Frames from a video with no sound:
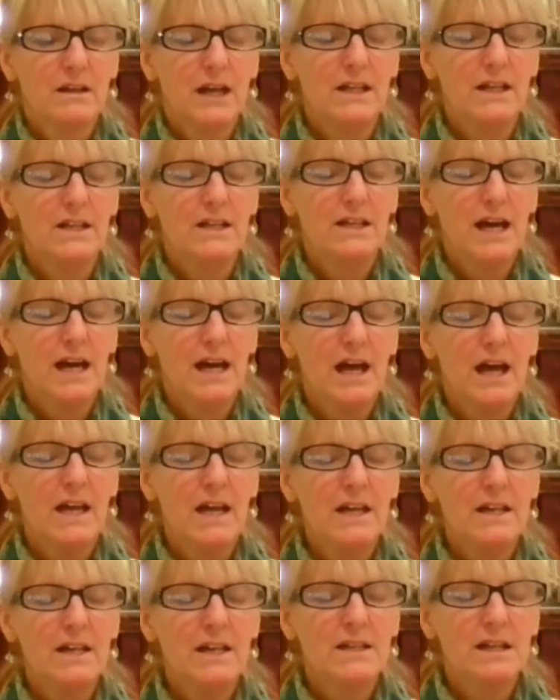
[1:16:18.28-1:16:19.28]
And then that
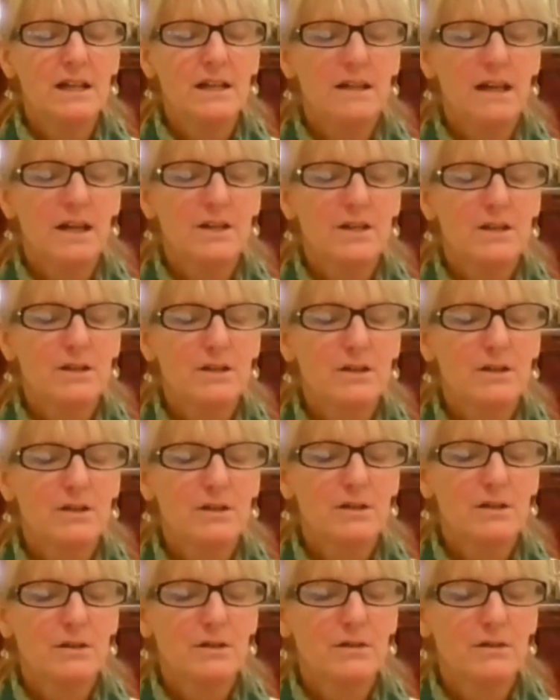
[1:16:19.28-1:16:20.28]
light and
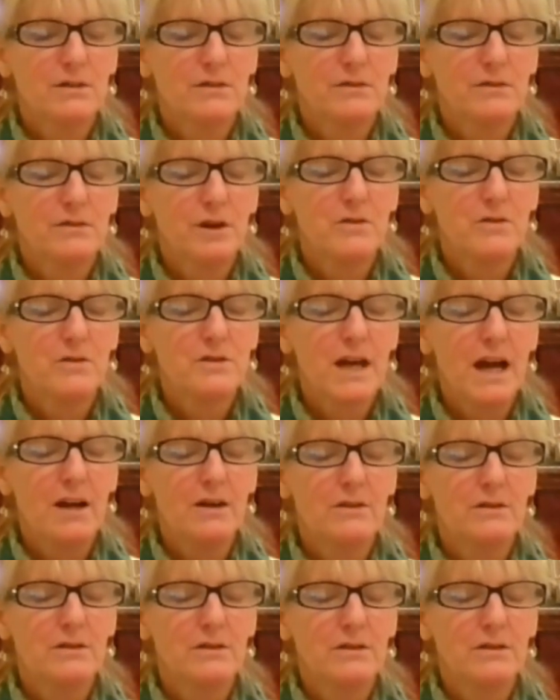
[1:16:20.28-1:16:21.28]
nectar flows
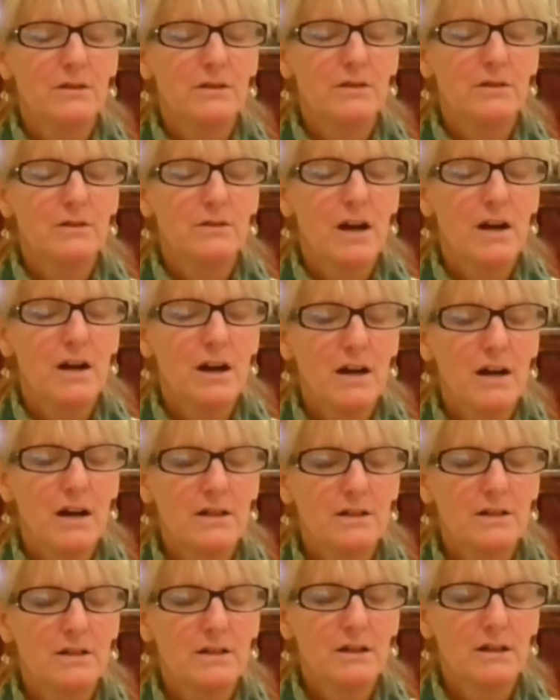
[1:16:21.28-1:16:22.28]
out through our
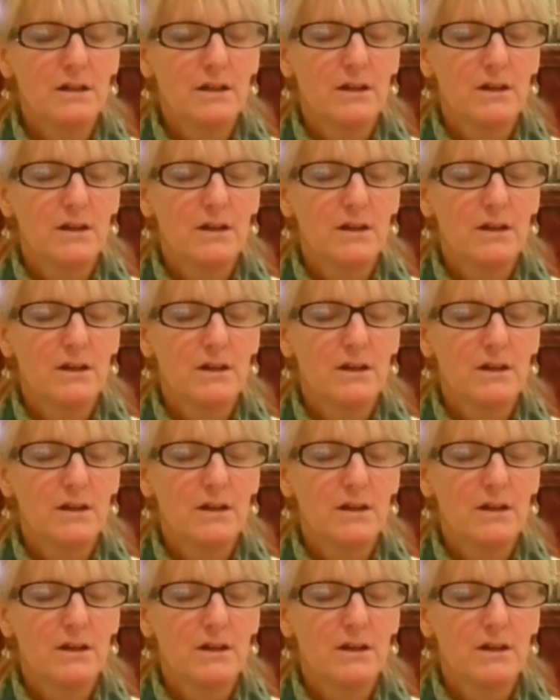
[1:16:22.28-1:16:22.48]
heart,